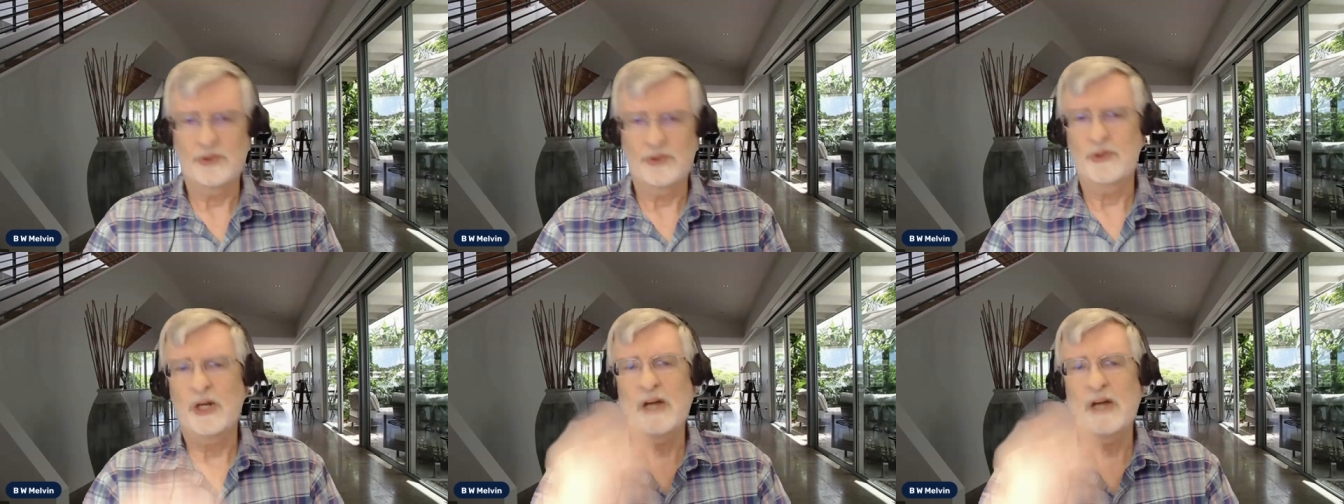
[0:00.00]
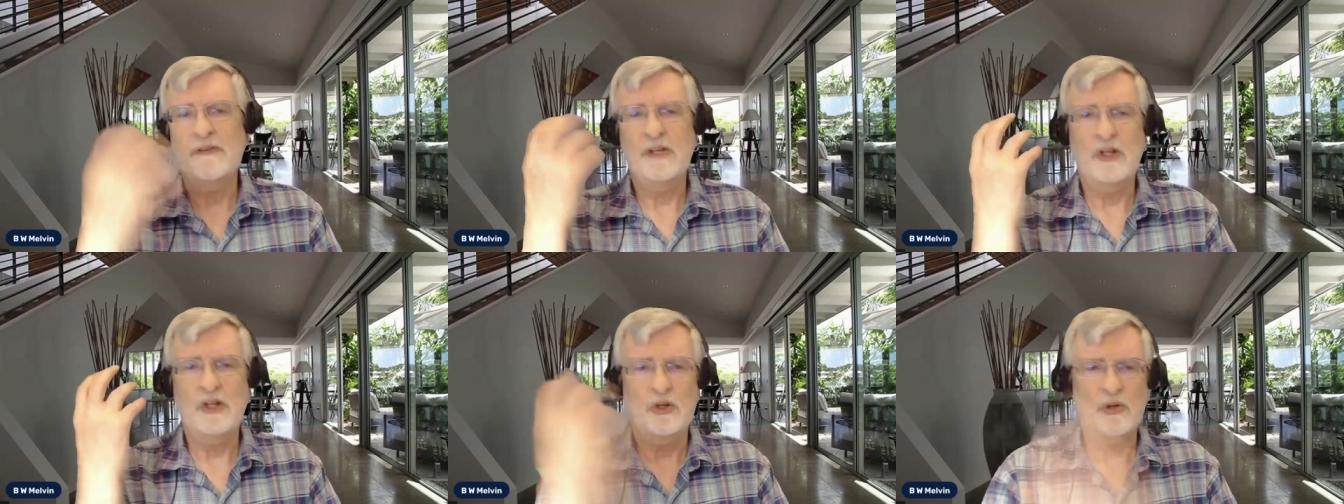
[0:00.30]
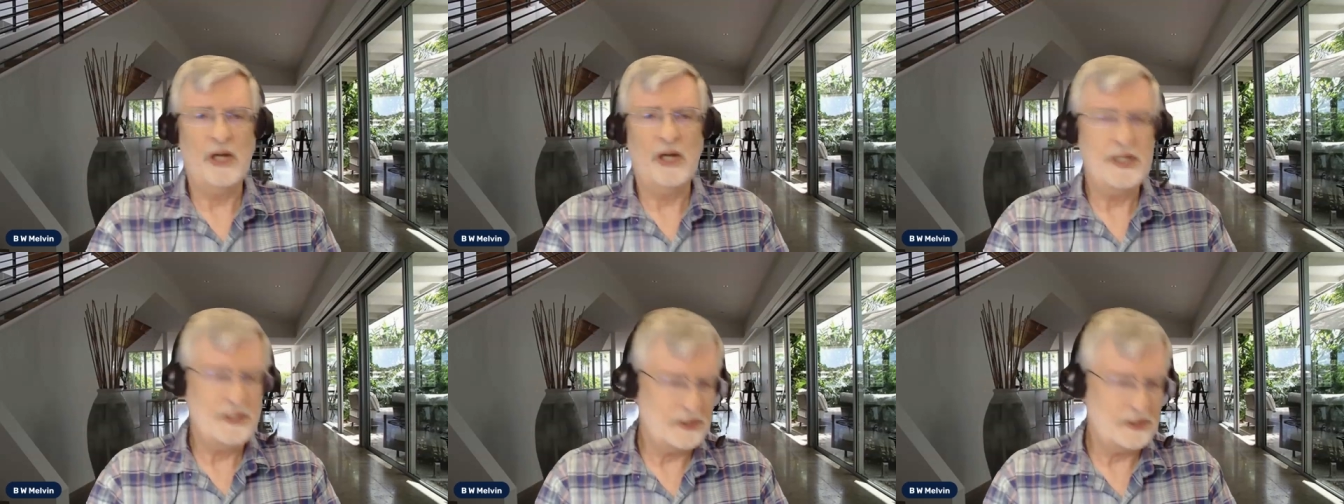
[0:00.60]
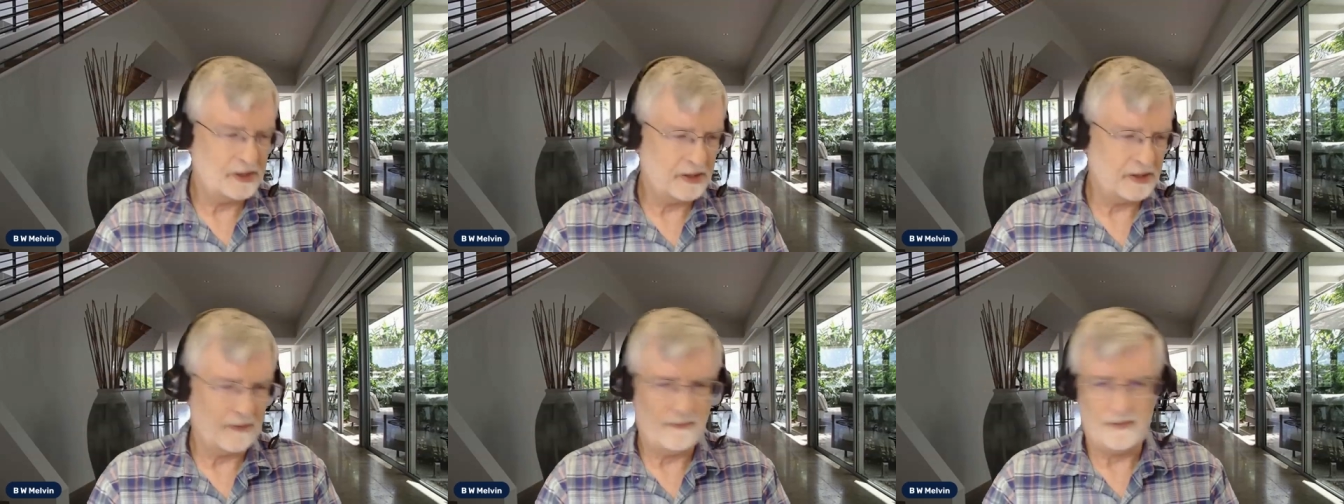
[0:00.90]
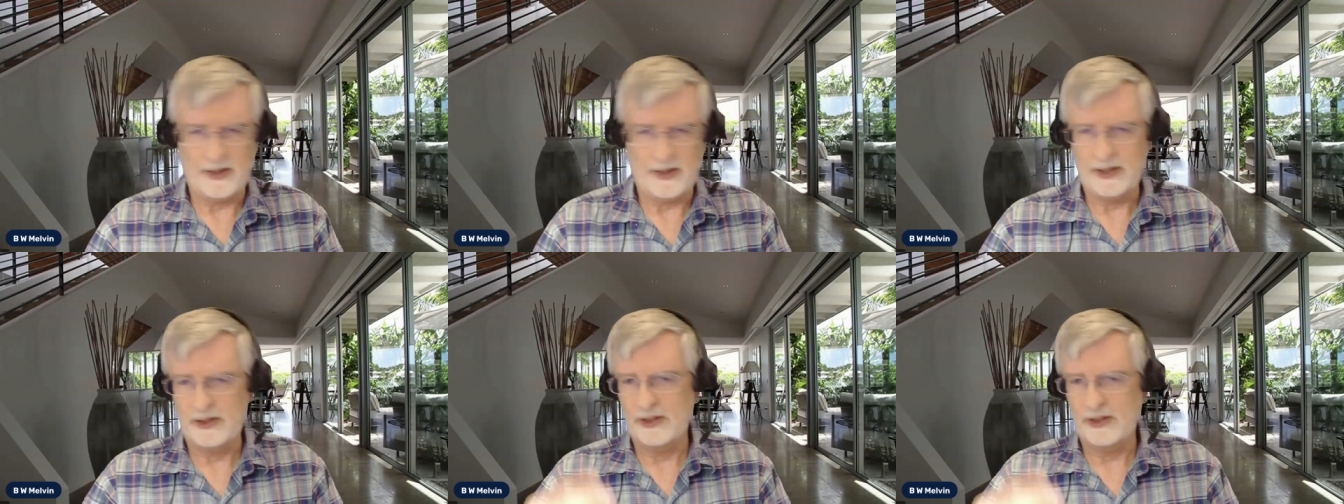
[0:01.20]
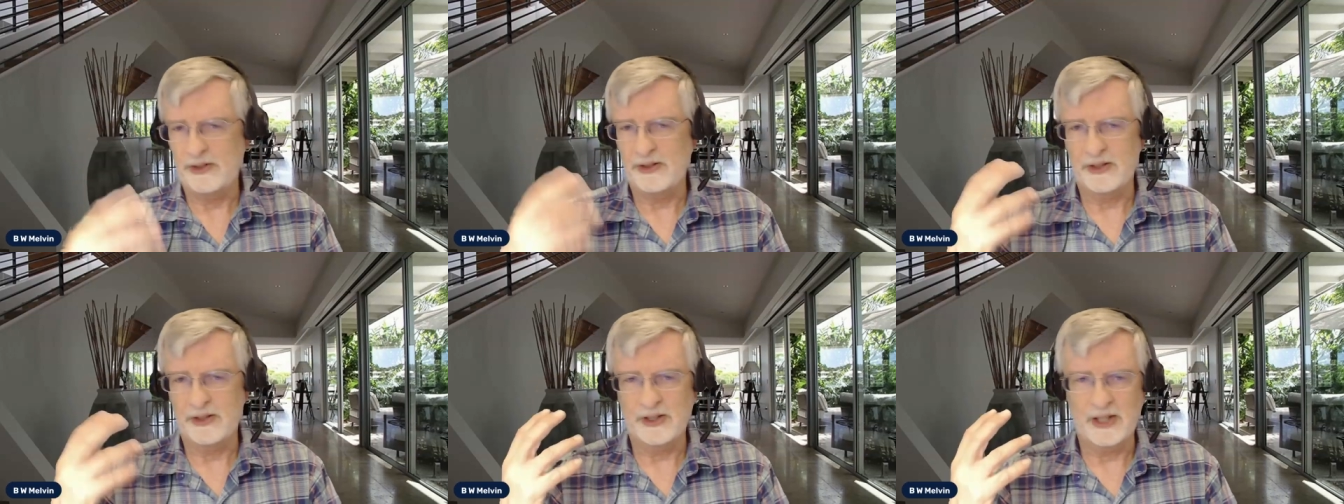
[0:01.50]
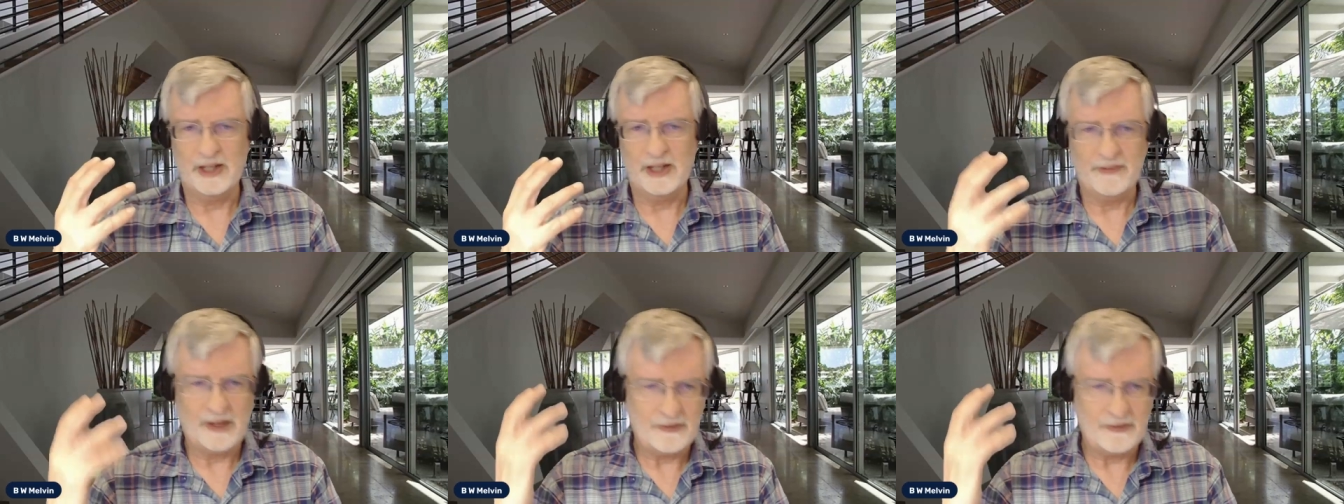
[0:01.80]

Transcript: You're having crisis of faith in your life.